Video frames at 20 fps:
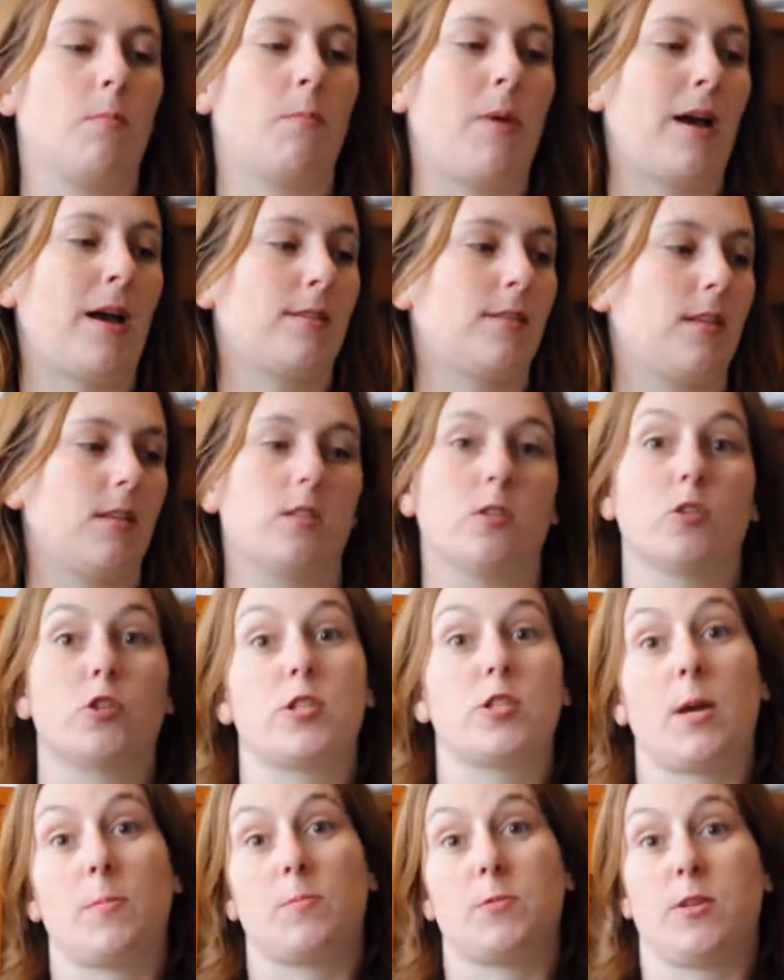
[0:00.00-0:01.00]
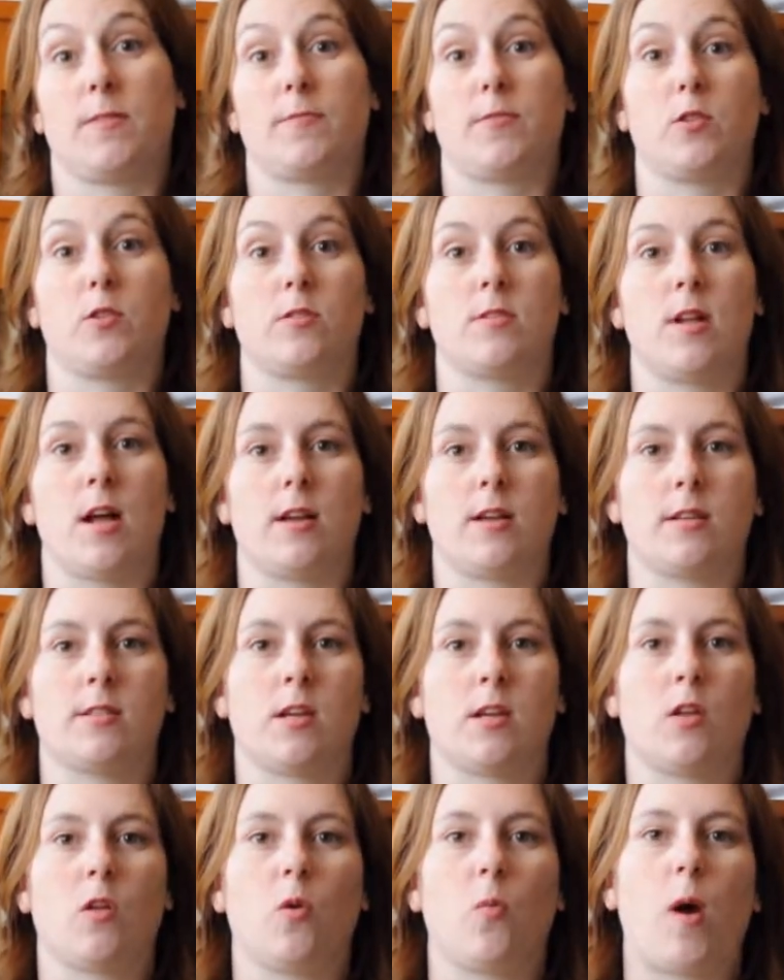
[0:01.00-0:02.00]
back says they're shapeshifters, not
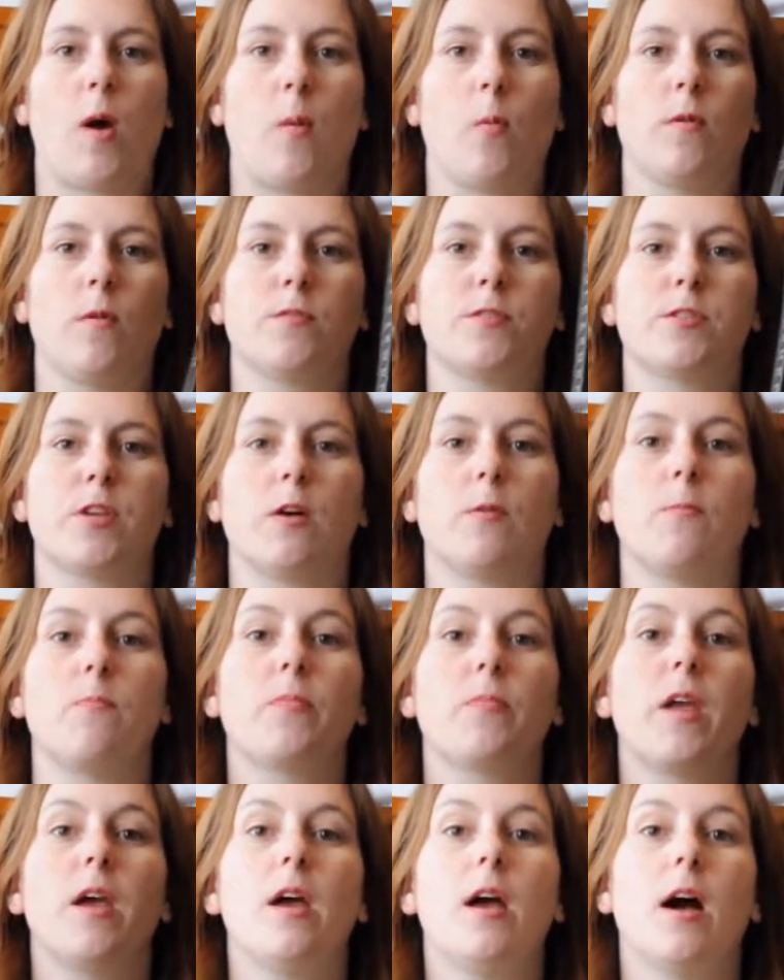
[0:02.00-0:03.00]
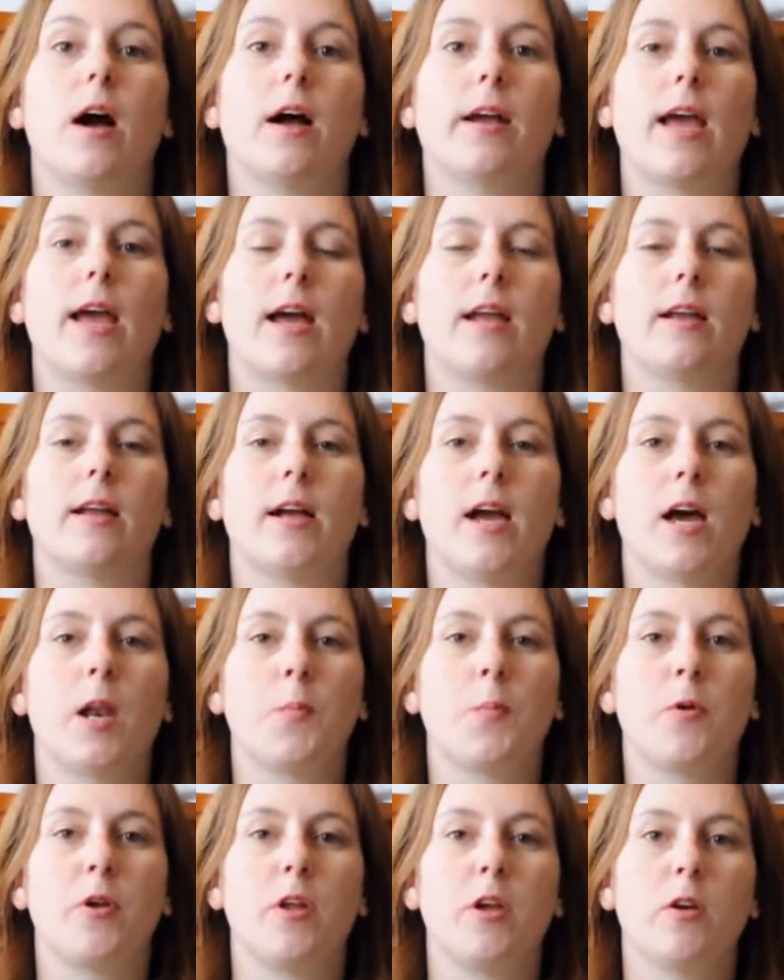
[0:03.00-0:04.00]
necessarily werewolves. So again, it
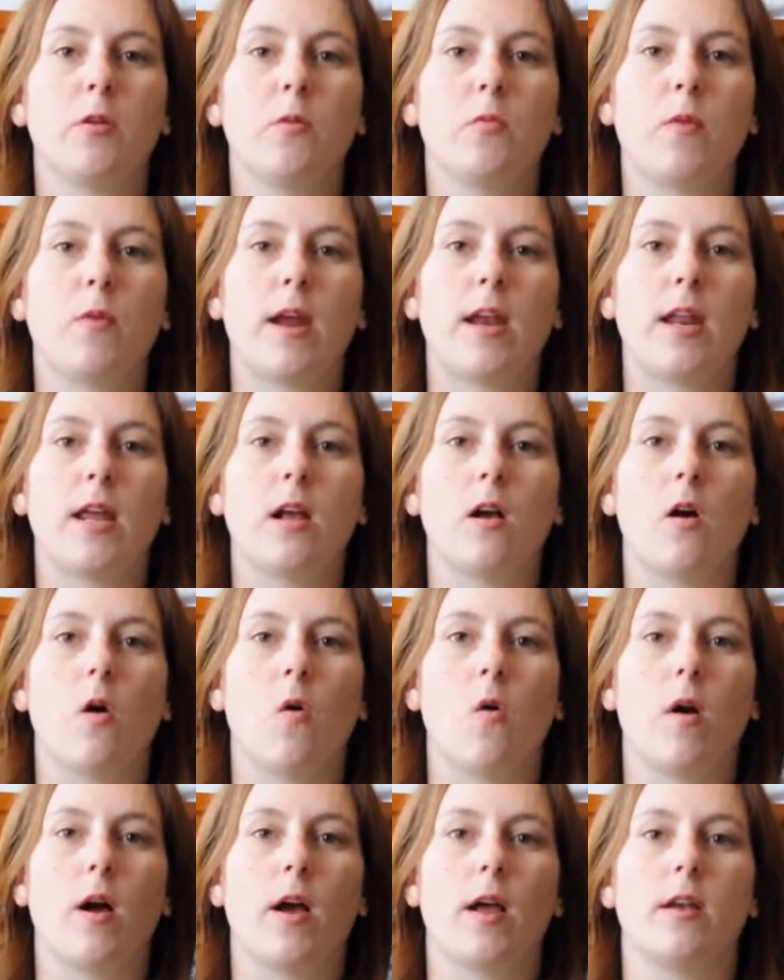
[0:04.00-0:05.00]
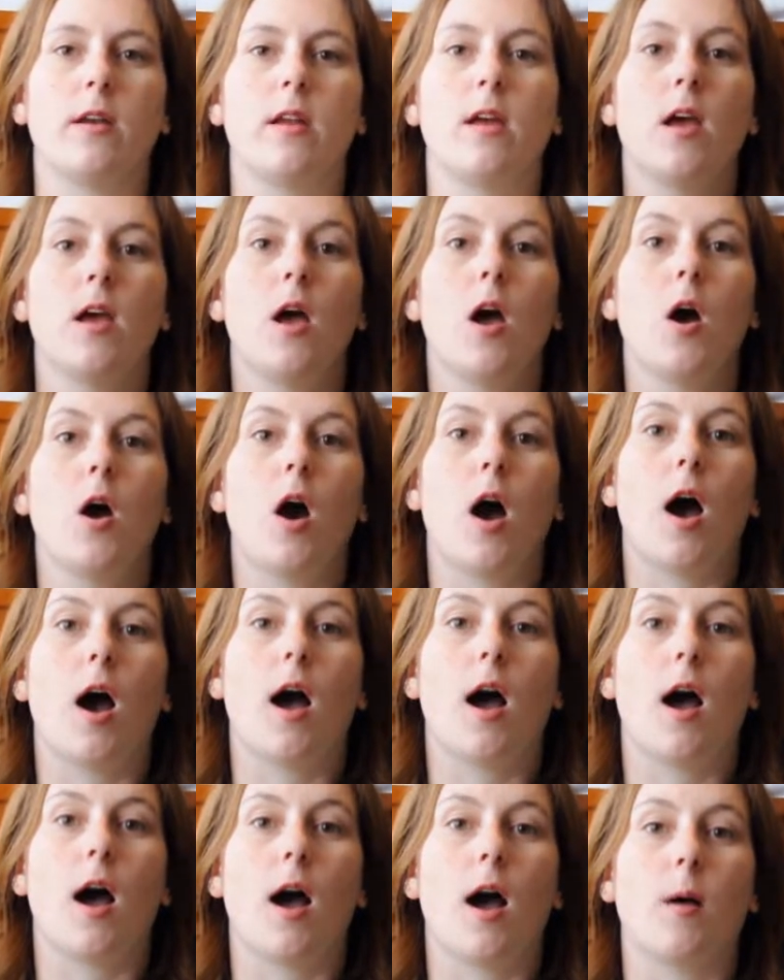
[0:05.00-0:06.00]
got a pretty good rating on
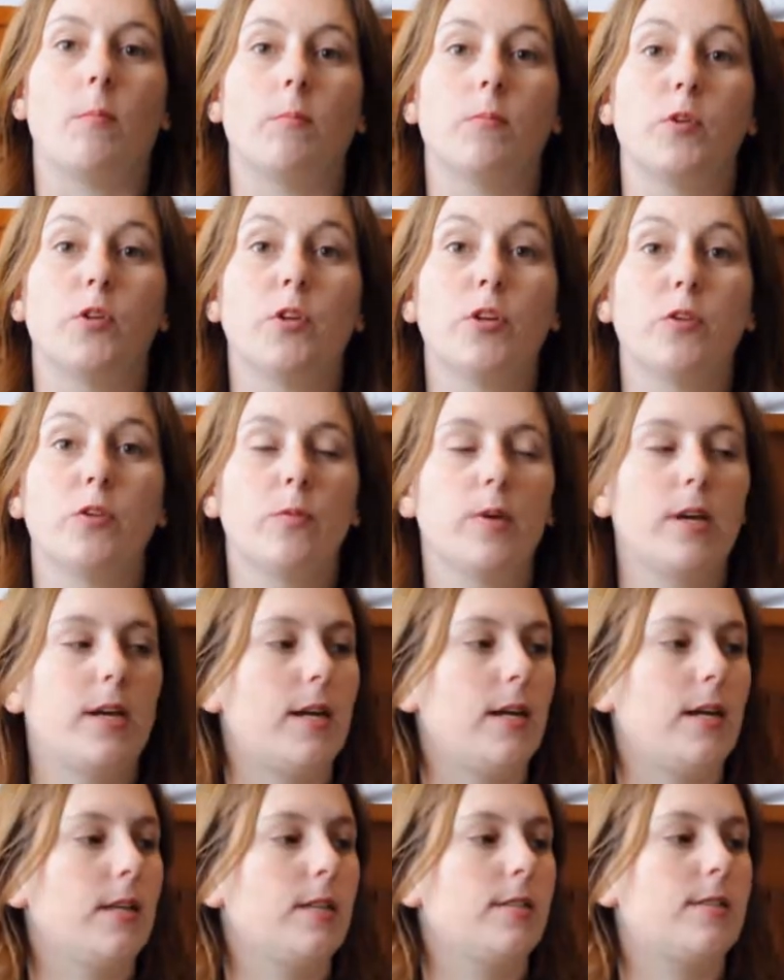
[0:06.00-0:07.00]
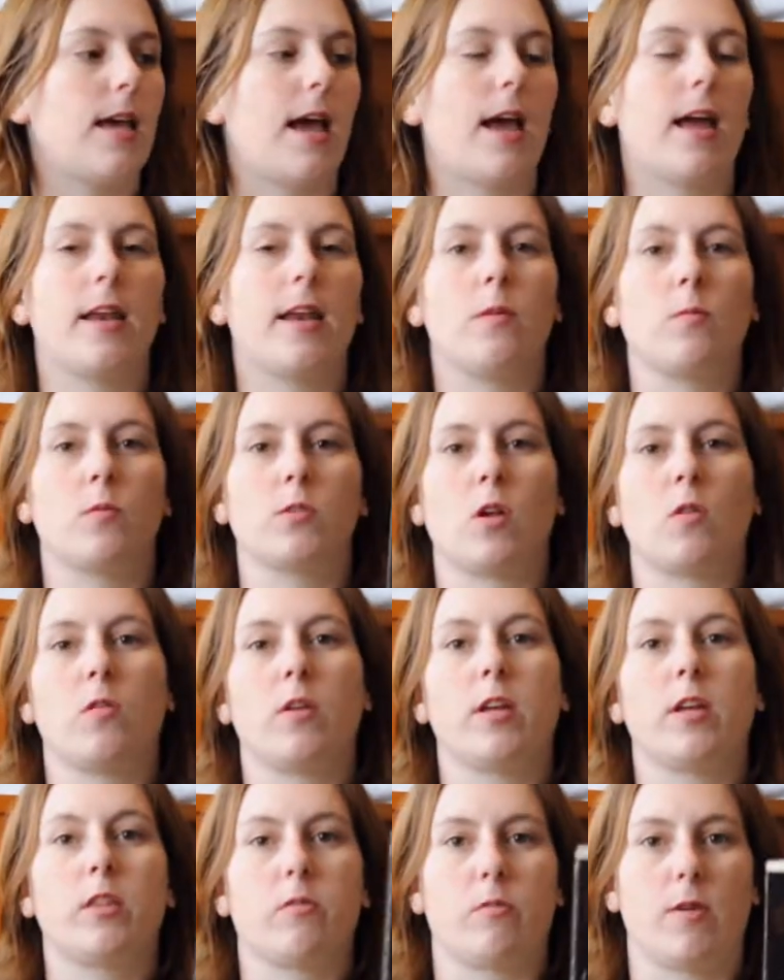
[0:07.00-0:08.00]
Goodreads, and it was
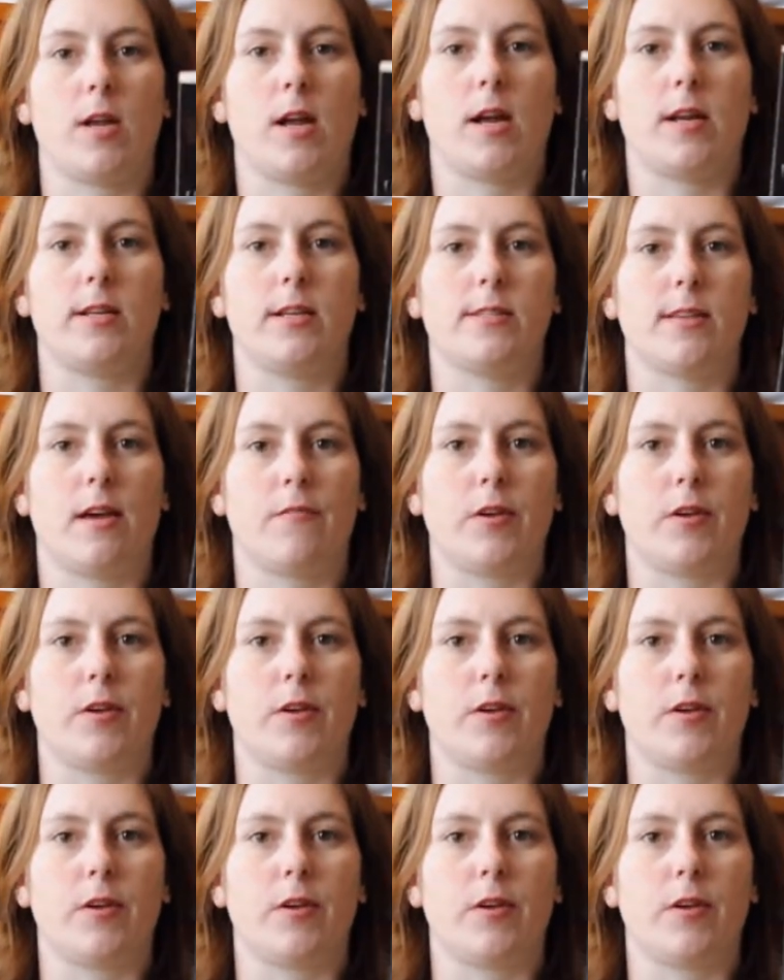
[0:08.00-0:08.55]
only $3.97.